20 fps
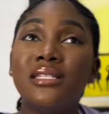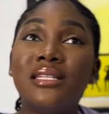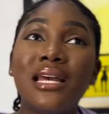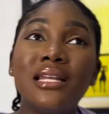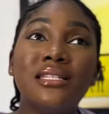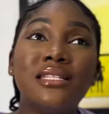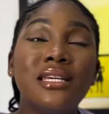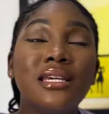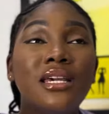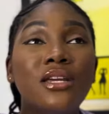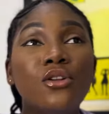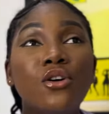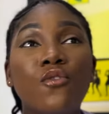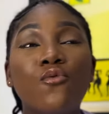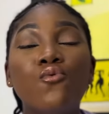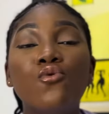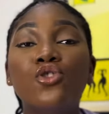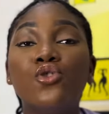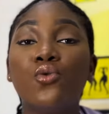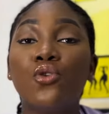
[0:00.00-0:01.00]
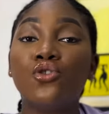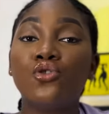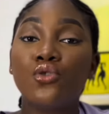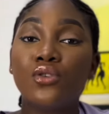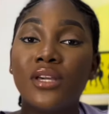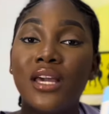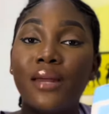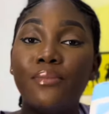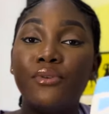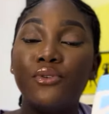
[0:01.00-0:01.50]
thinking of which one to
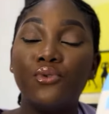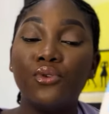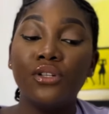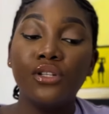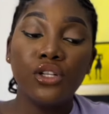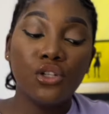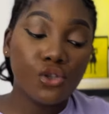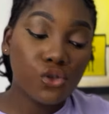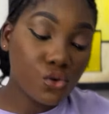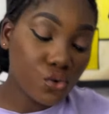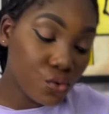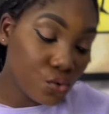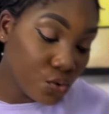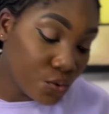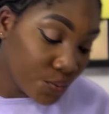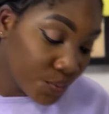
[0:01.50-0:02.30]
get between the two,